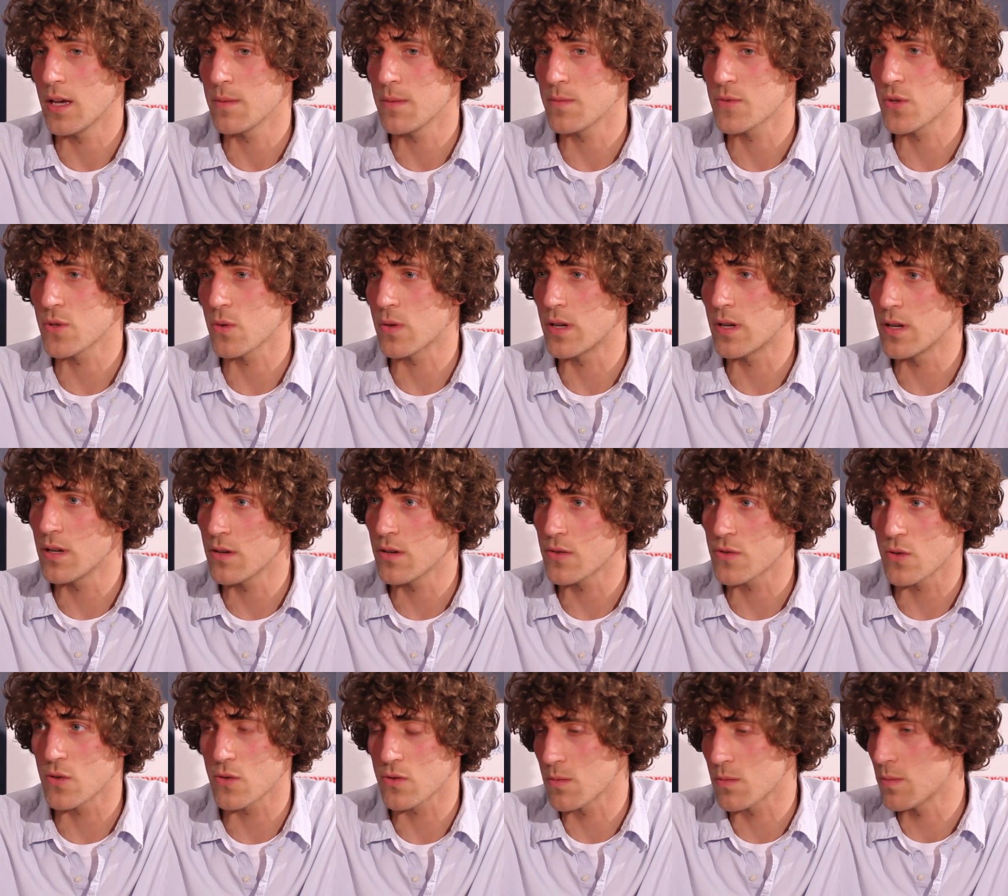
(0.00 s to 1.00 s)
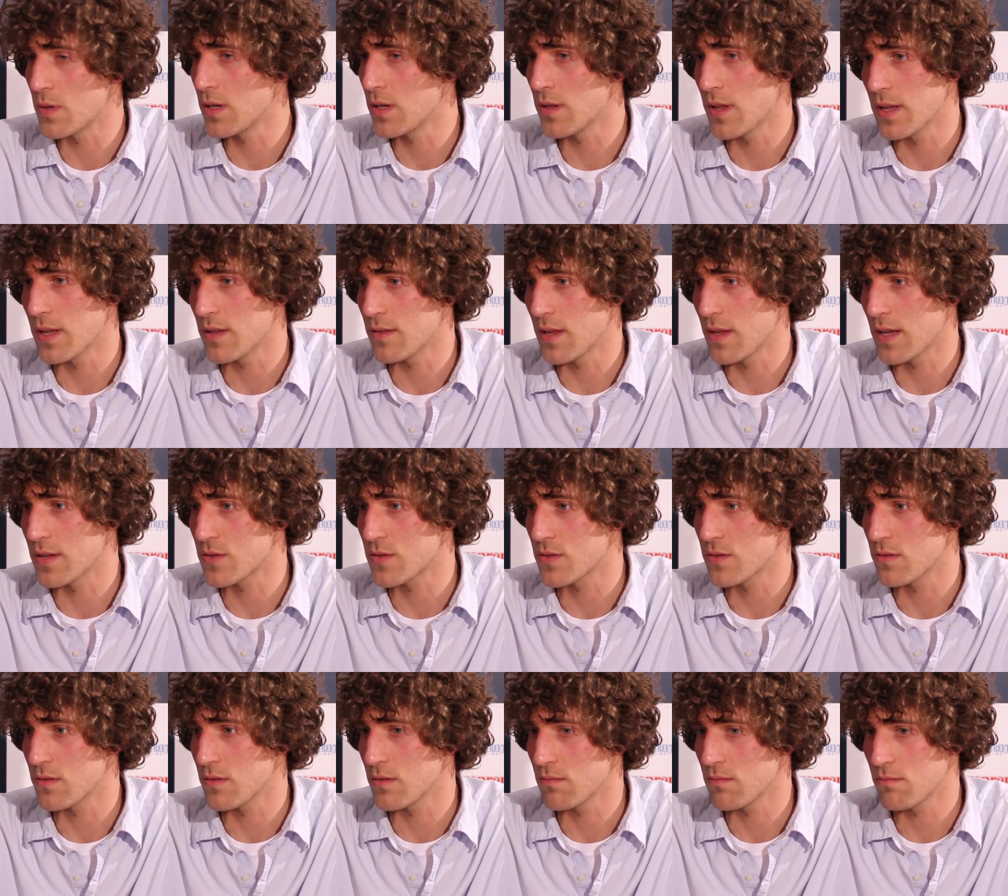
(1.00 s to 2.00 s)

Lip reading: So here, social media, that's